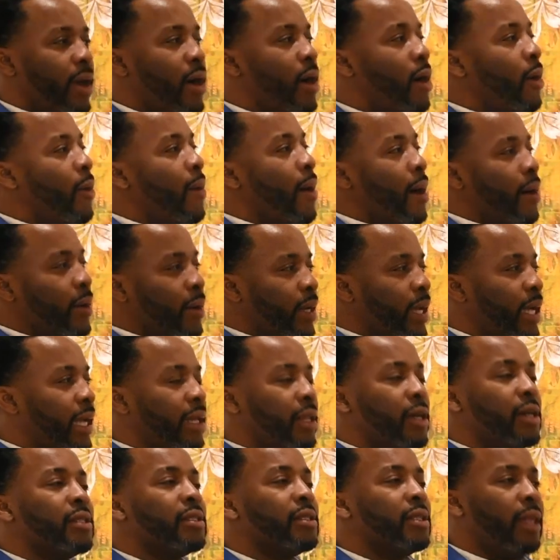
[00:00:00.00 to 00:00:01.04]
Oh, he
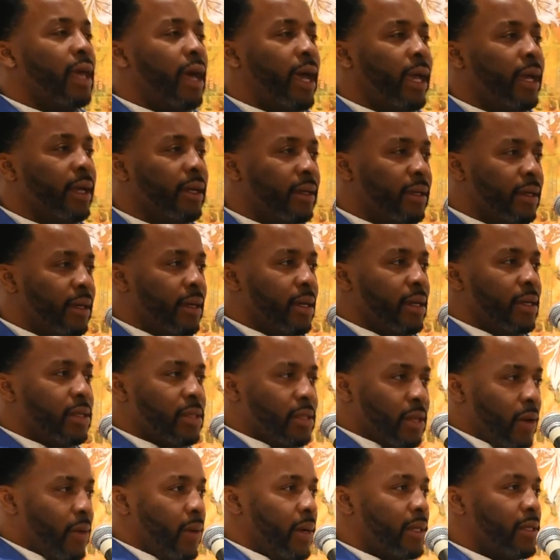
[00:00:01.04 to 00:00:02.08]
looks like
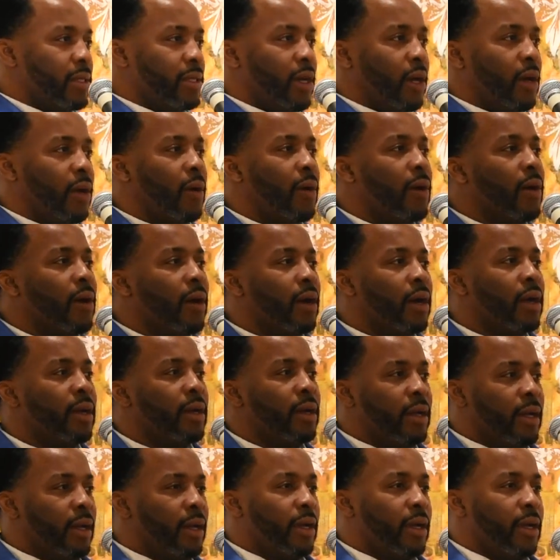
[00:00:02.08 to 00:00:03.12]
so and so, or
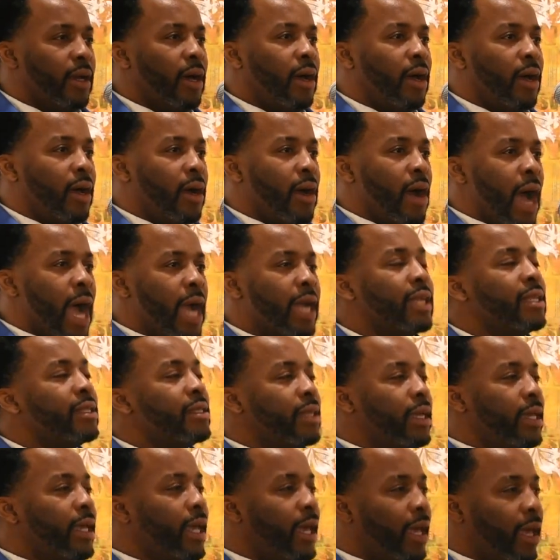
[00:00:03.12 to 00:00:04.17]
I can
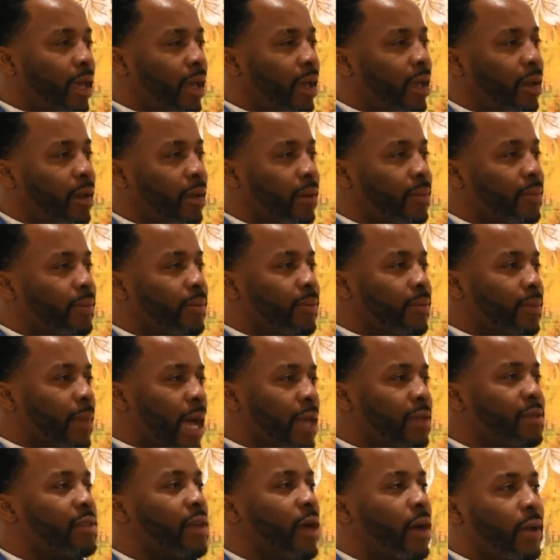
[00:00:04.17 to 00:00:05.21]
see him. I
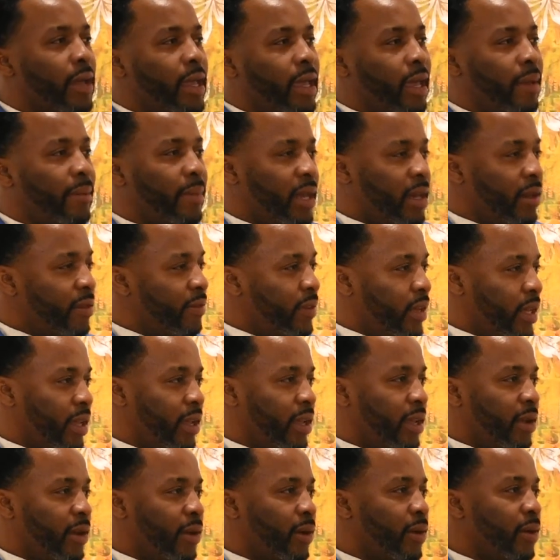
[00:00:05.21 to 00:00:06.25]
saw him in a
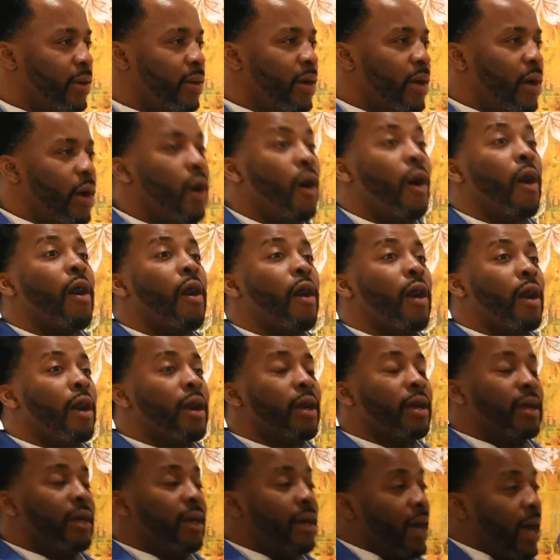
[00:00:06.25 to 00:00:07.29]
video,
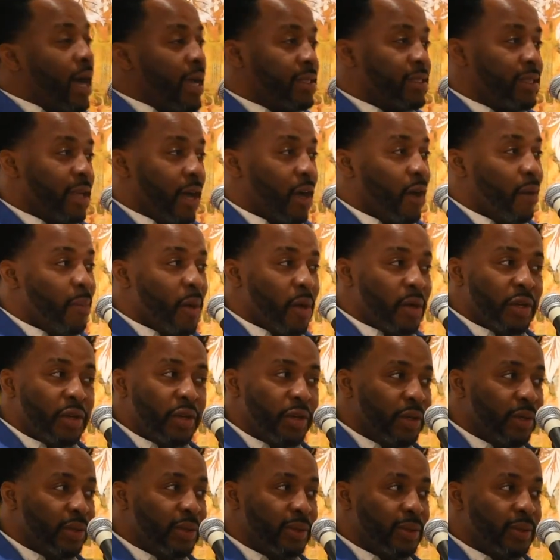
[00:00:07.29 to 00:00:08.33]
or I saw him on the
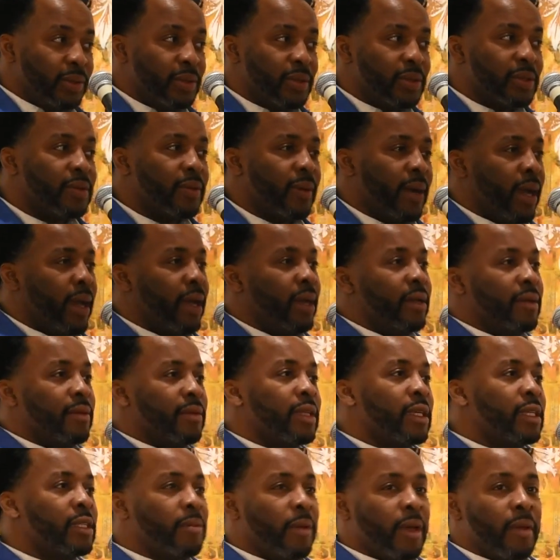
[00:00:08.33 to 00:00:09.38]
news, right?
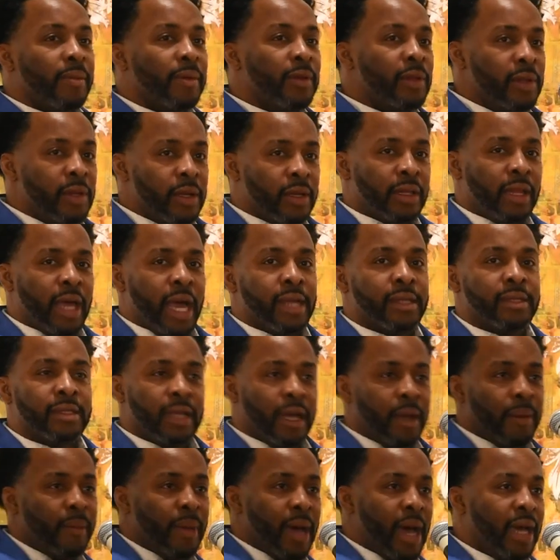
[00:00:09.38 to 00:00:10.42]
These people look like
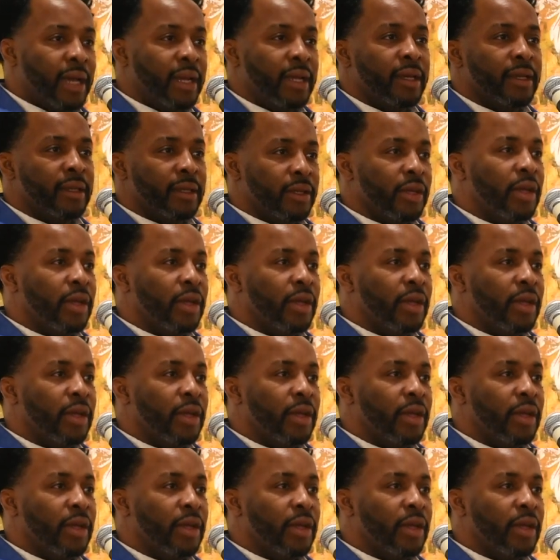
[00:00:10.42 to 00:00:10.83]
somebody.